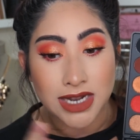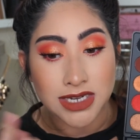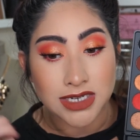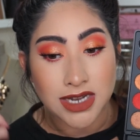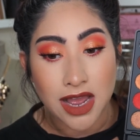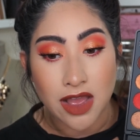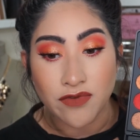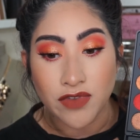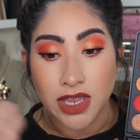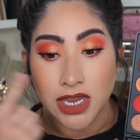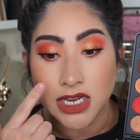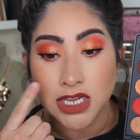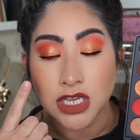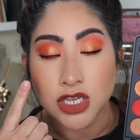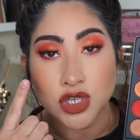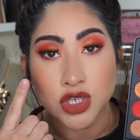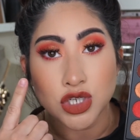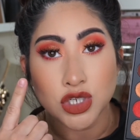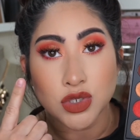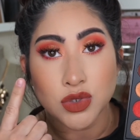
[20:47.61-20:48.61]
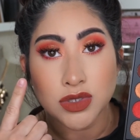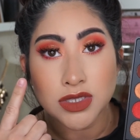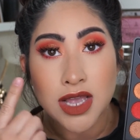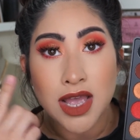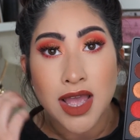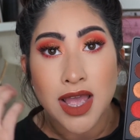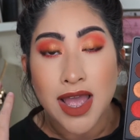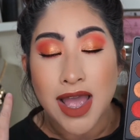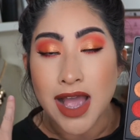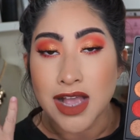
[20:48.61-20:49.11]
I didn't have any issues,
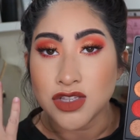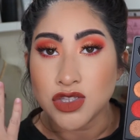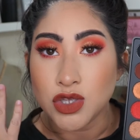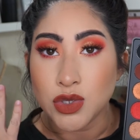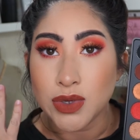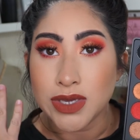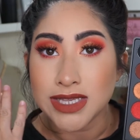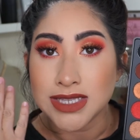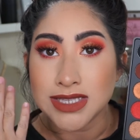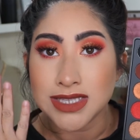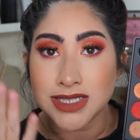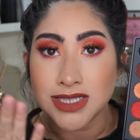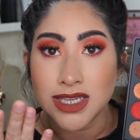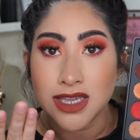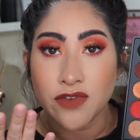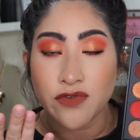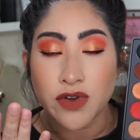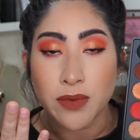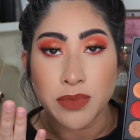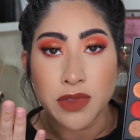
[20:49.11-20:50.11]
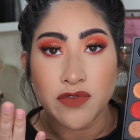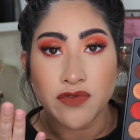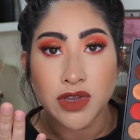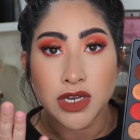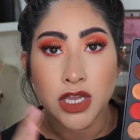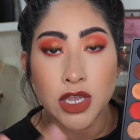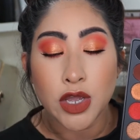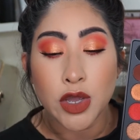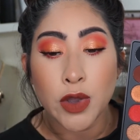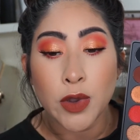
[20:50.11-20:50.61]
as you can see from the
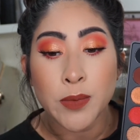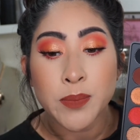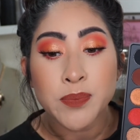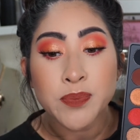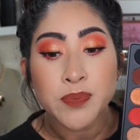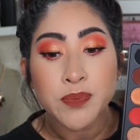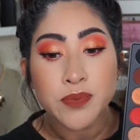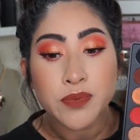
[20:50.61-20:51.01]
video.